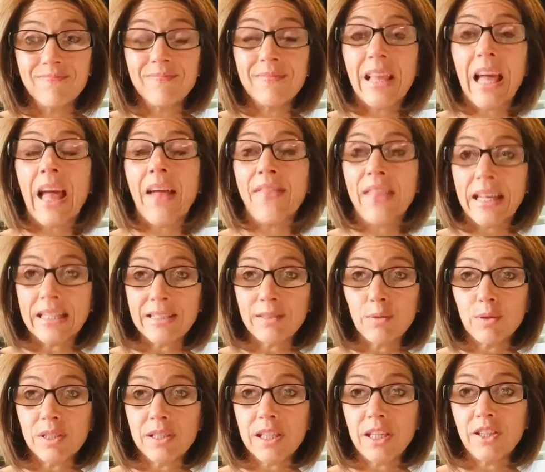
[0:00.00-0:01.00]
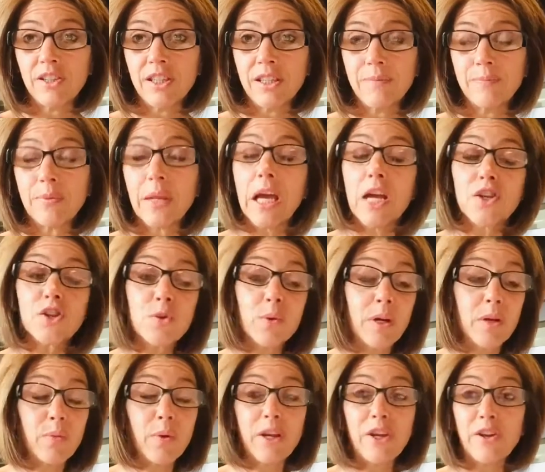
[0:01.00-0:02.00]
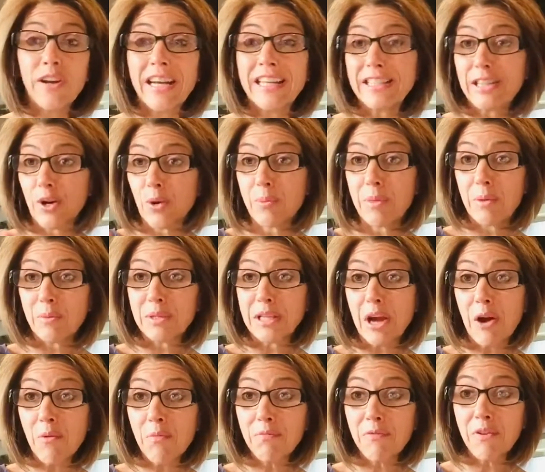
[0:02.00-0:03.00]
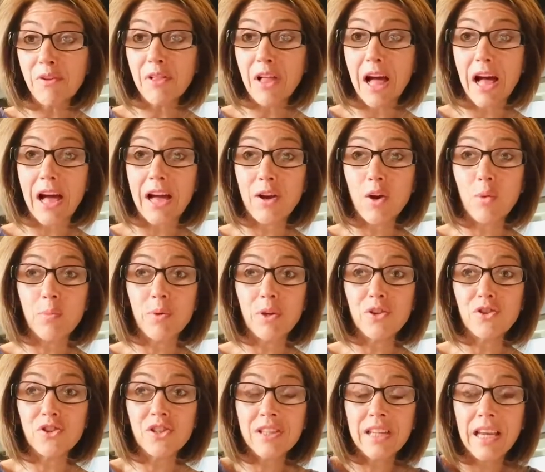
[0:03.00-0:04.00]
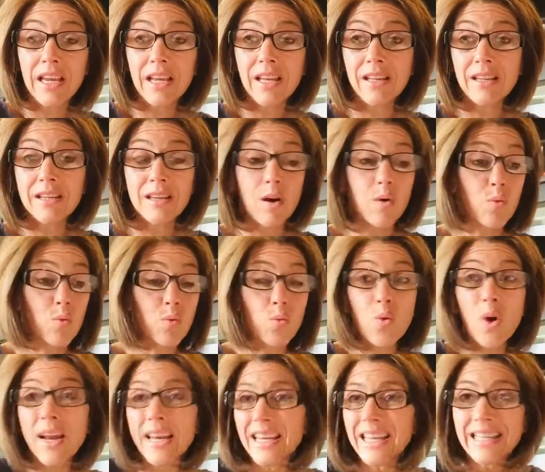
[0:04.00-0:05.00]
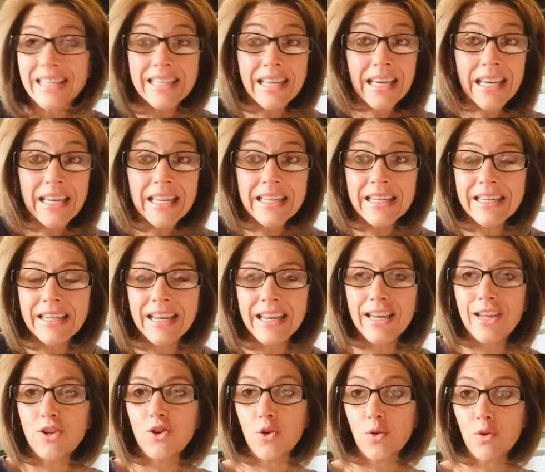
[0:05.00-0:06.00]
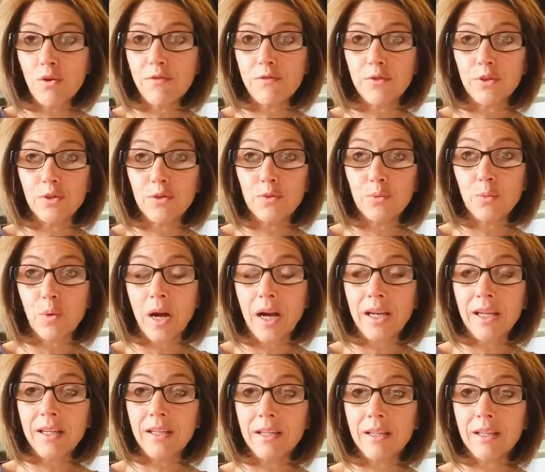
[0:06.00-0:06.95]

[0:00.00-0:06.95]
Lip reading: And that's what's scary. So anyway, you guys, I hope that was helpful. I hope you understand what is hidden in your food, right?